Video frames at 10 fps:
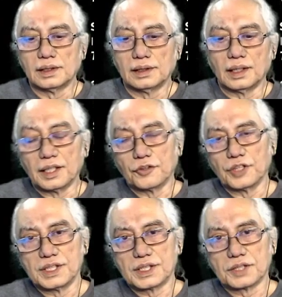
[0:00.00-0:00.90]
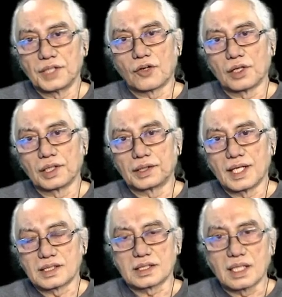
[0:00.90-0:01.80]
In Indonesia, we call it
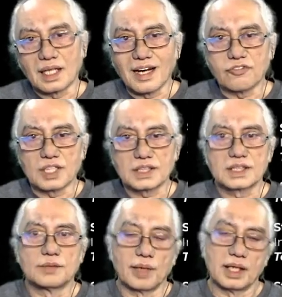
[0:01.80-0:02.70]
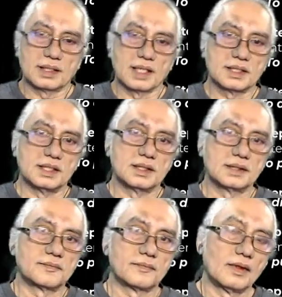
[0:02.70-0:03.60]
as nafas meditasi.
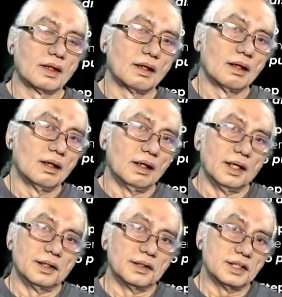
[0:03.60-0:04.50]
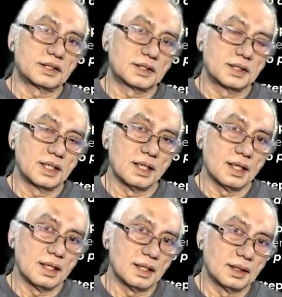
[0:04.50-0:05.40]
In this
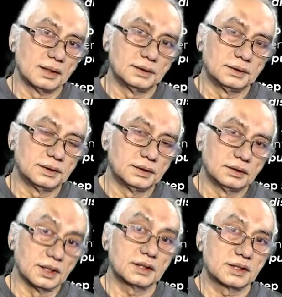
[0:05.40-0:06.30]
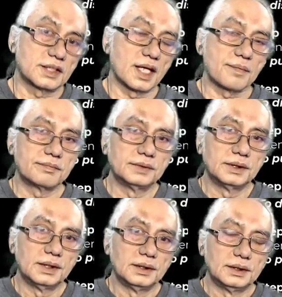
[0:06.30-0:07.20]
third step,
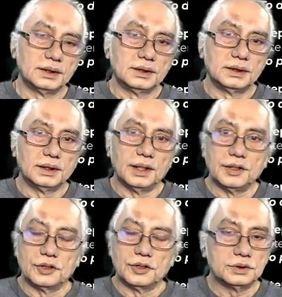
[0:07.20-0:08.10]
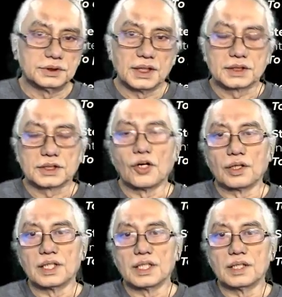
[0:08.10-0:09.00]
you just
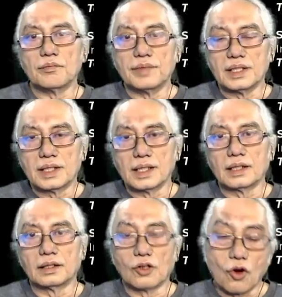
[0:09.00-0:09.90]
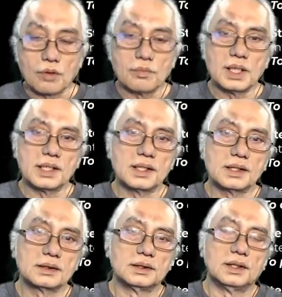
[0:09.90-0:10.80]
only breathing
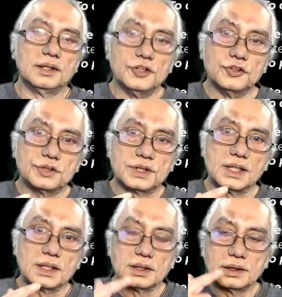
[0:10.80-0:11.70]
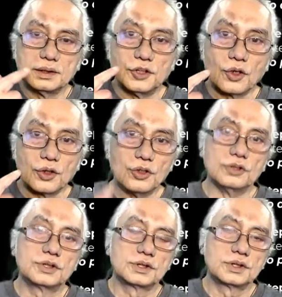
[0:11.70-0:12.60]
normally using your
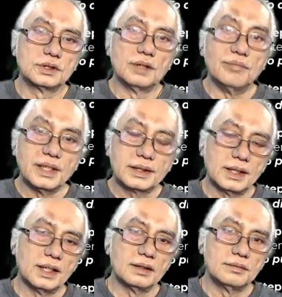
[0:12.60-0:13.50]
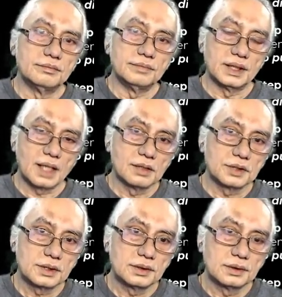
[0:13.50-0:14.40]
nose. Breathe in, breathe out,